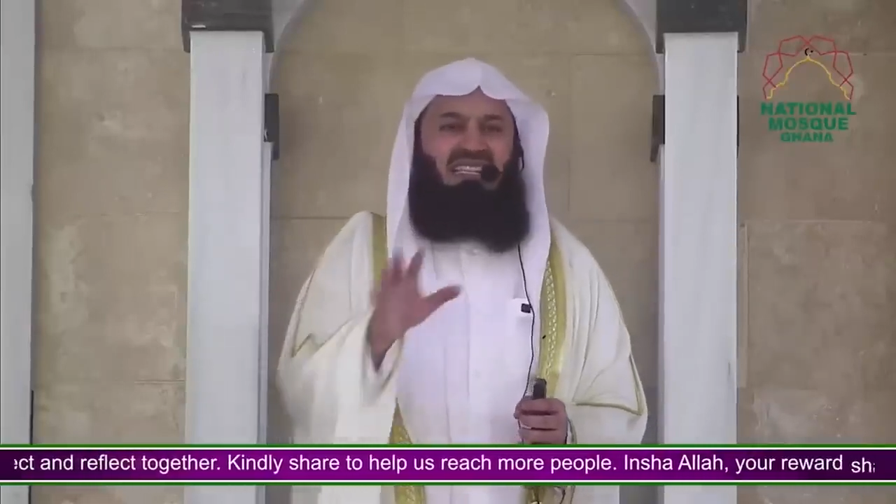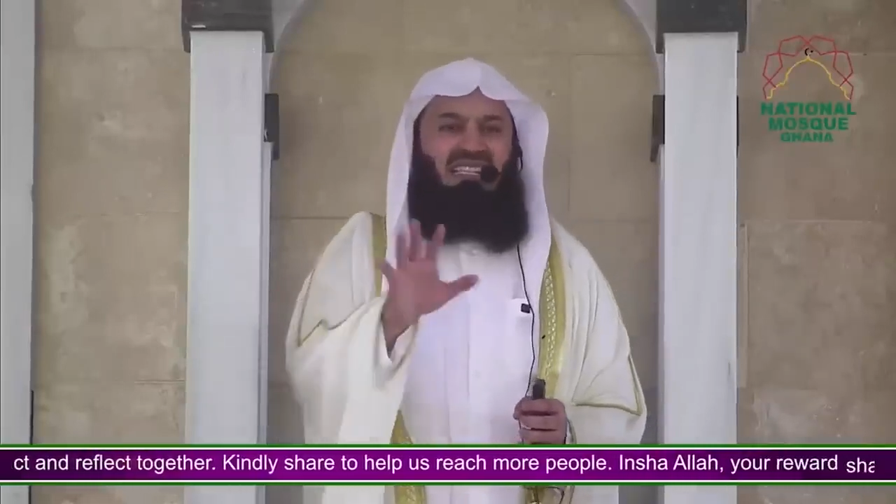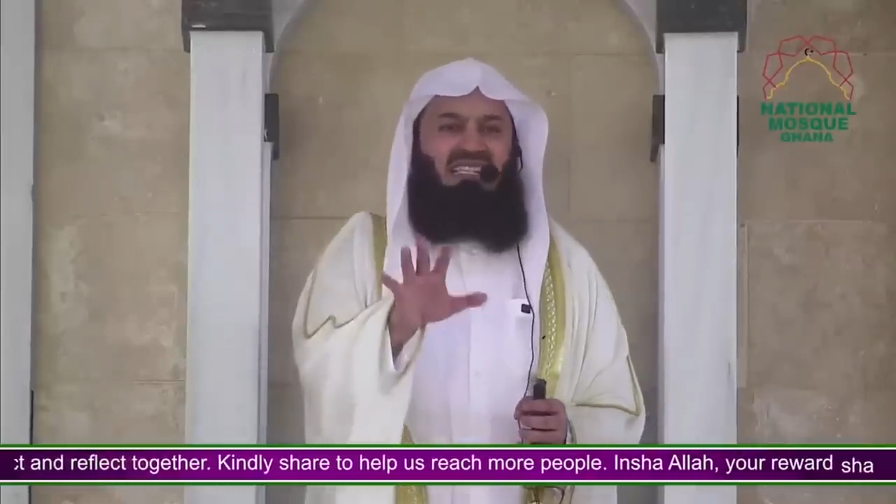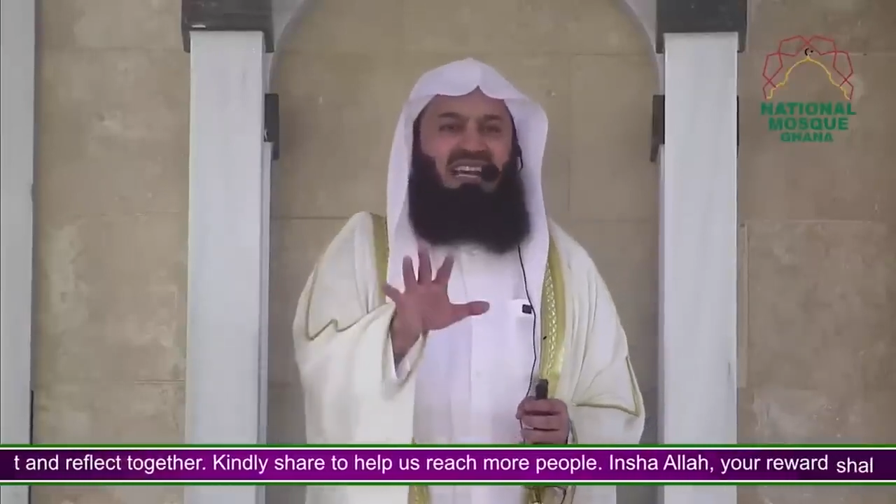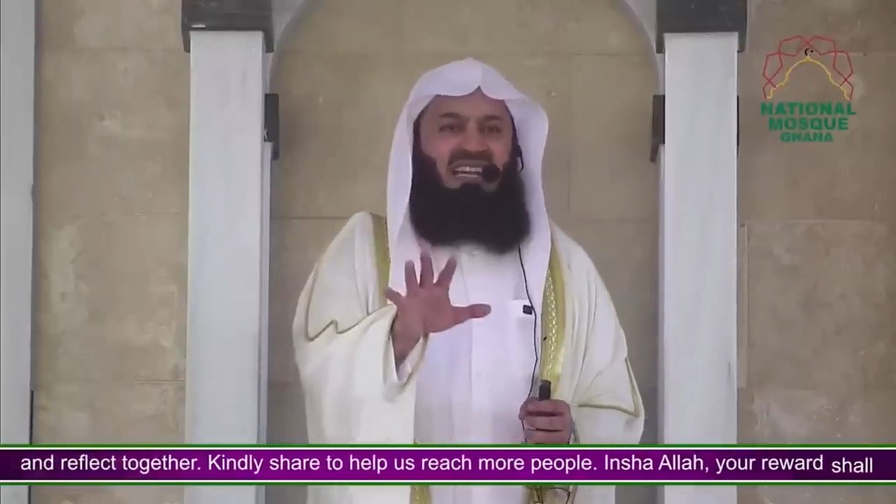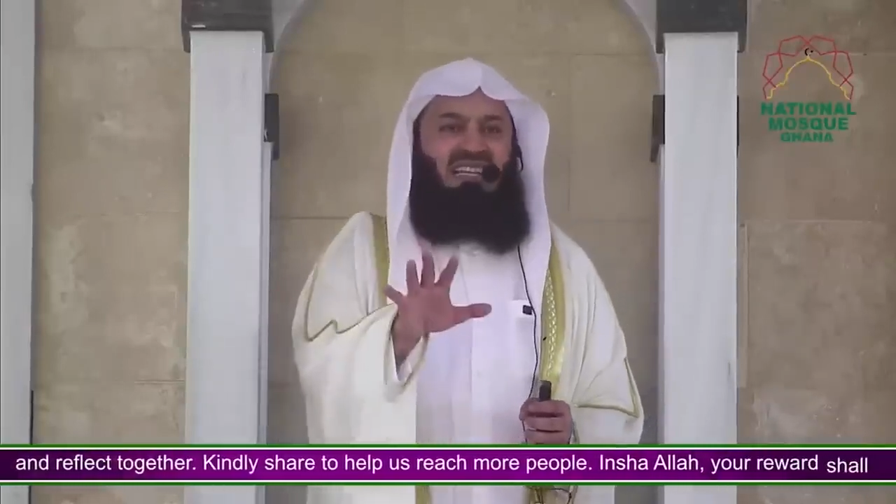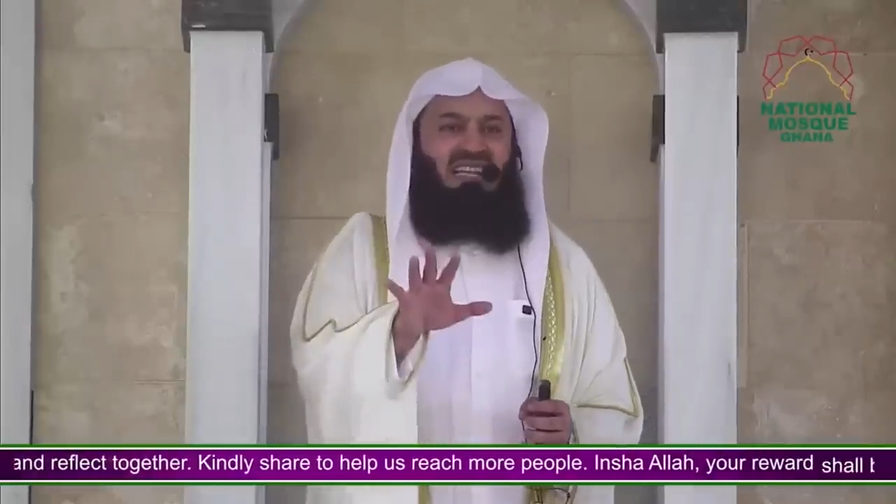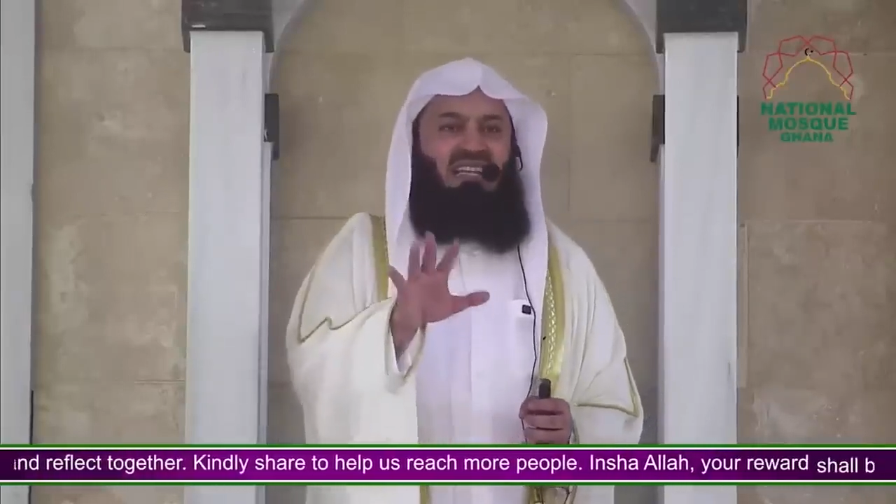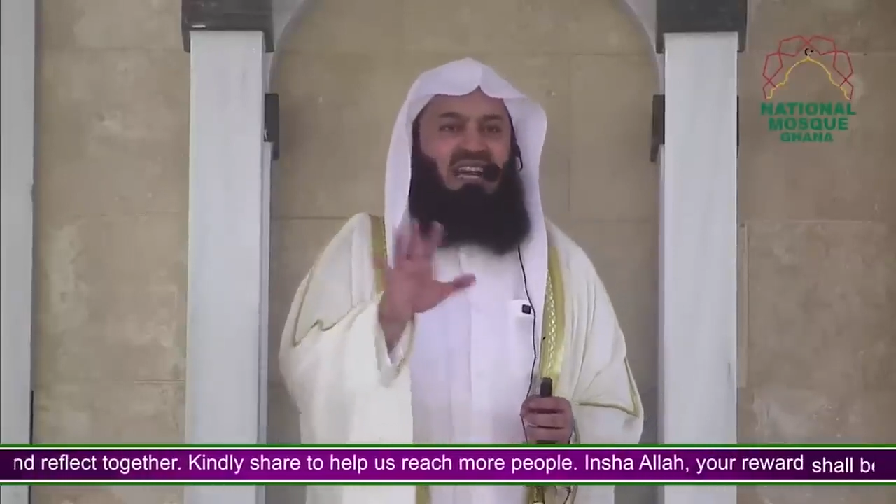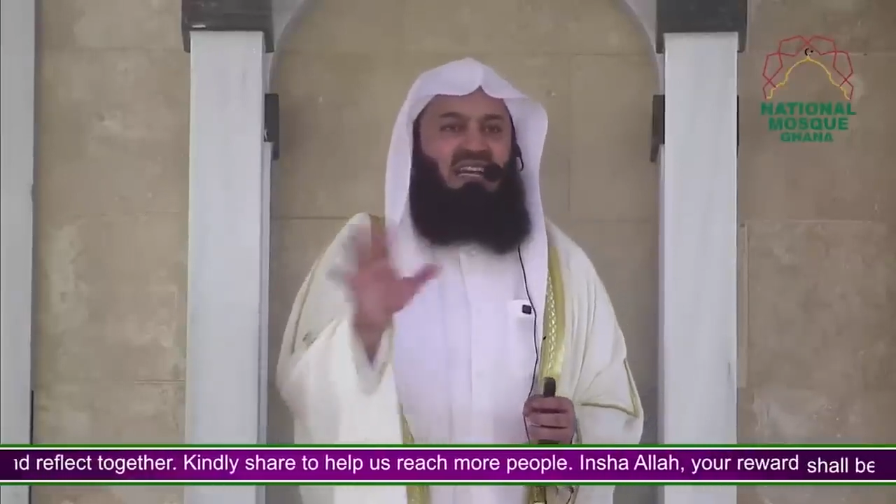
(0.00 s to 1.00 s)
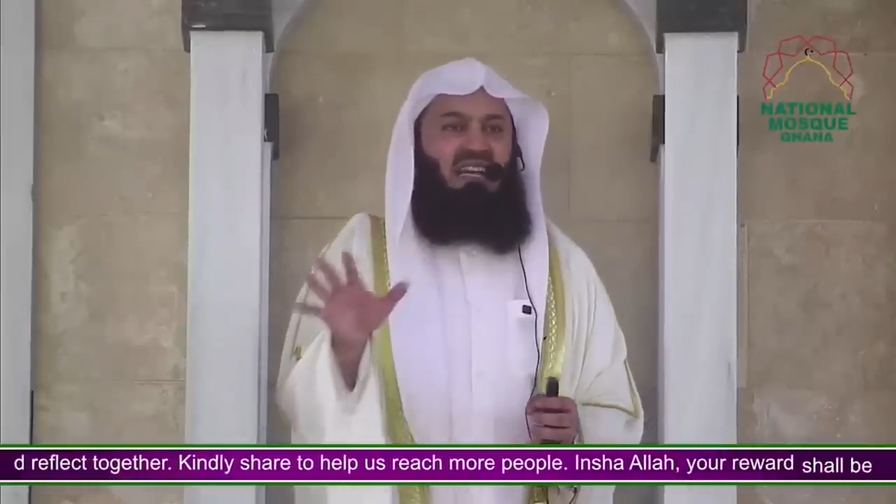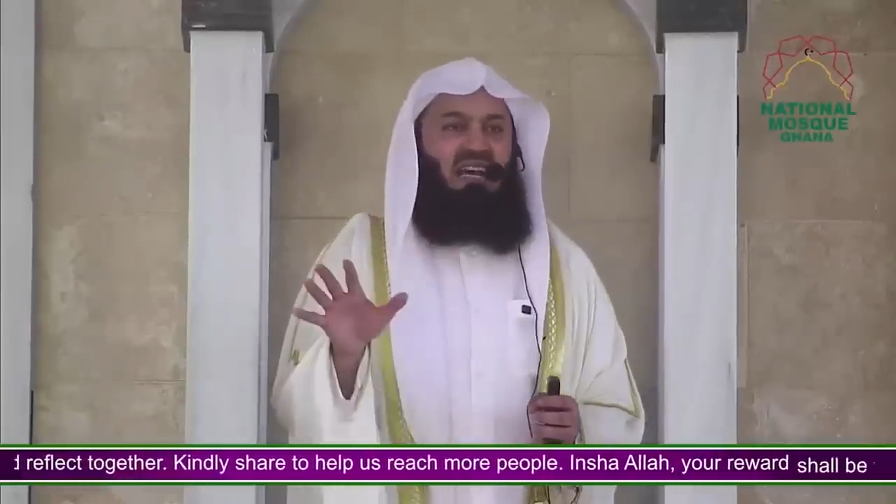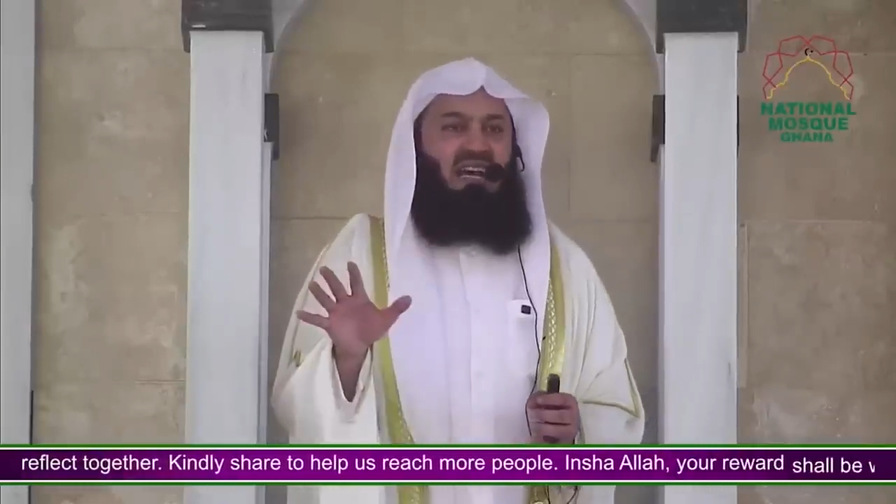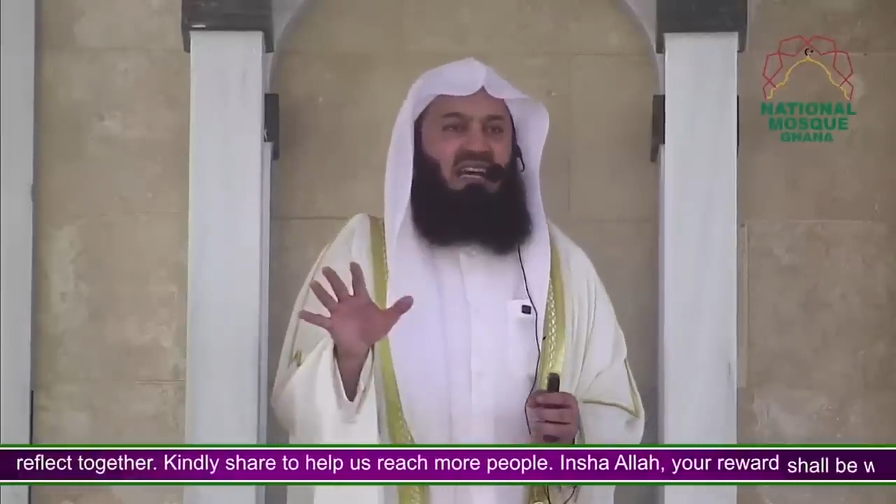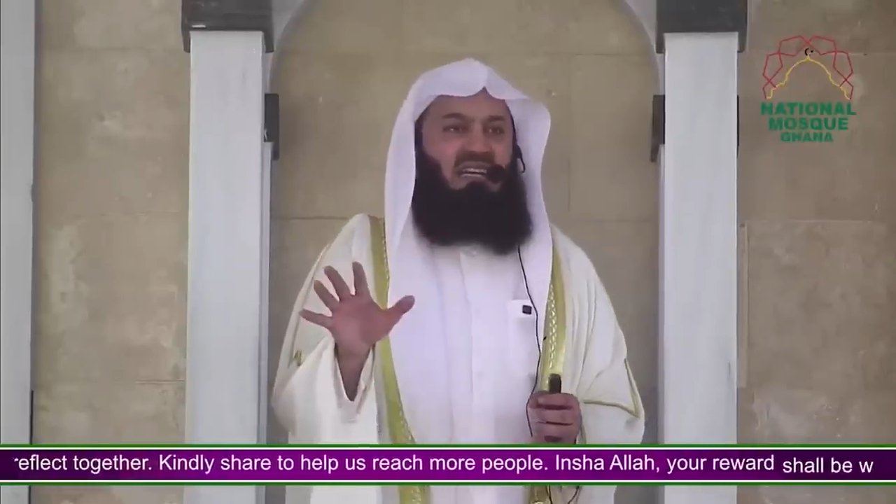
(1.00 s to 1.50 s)
it's a sign that
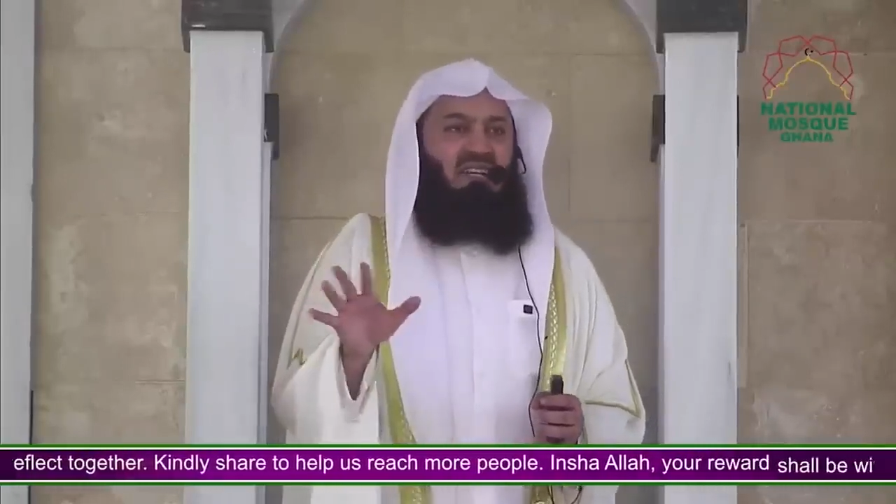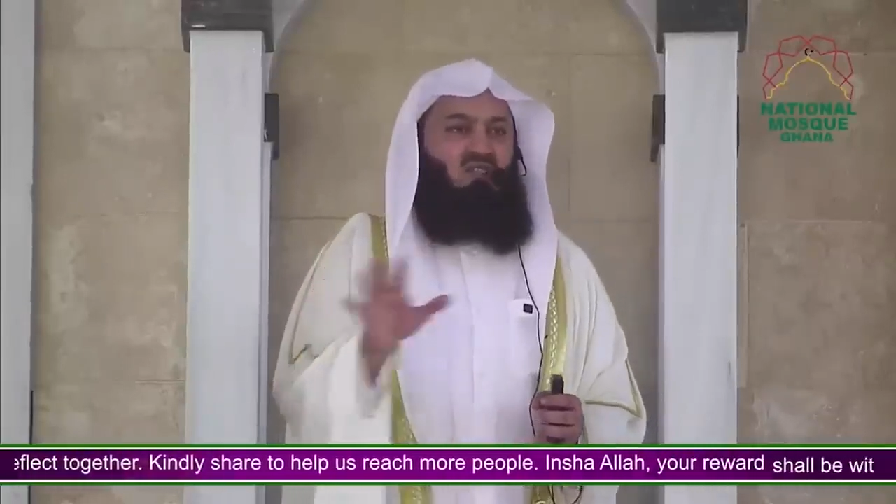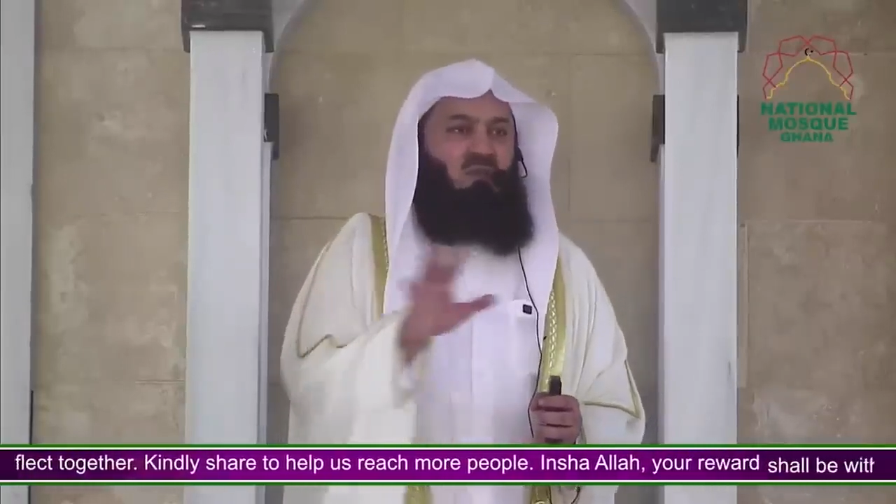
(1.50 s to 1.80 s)
Allah